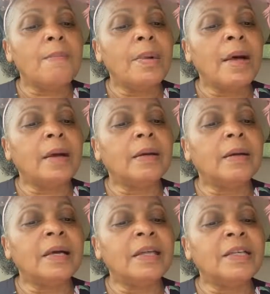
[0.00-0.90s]
but
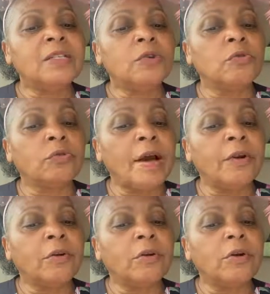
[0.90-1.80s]
it is
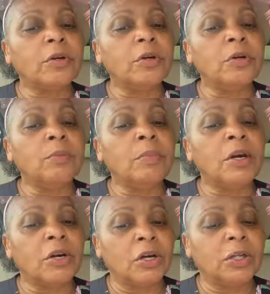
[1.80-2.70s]
greater
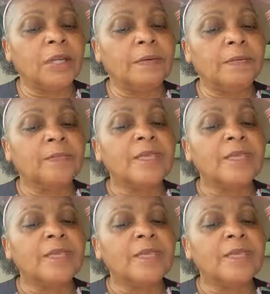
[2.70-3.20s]
numerically.